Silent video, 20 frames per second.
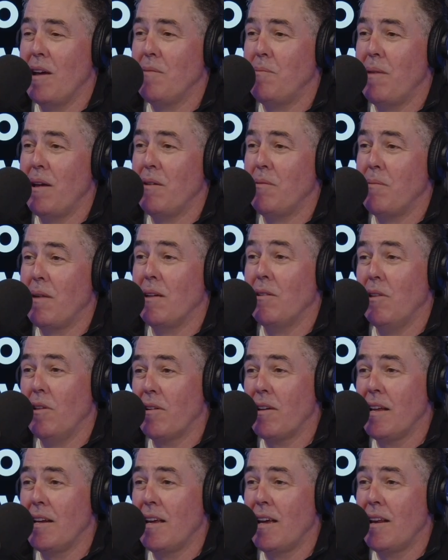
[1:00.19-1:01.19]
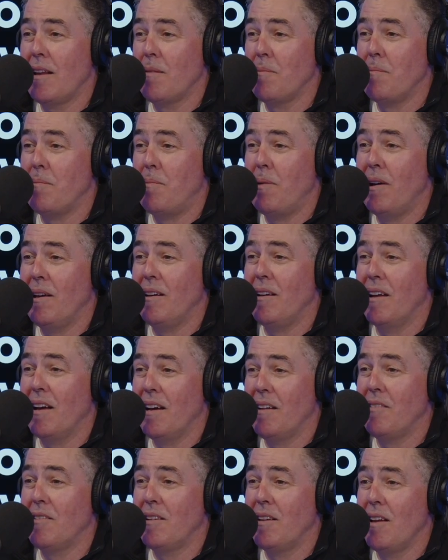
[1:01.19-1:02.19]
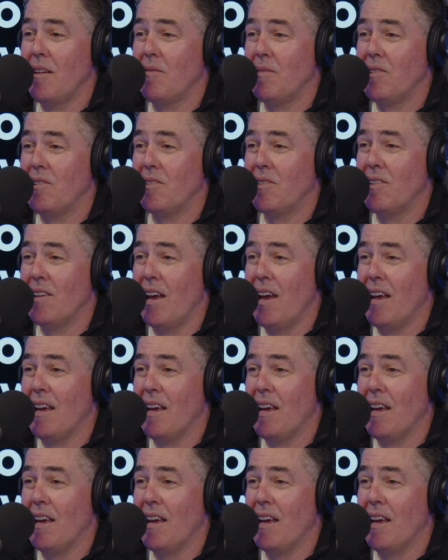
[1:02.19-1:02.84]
belt by looking at him, but I understand what you're saying.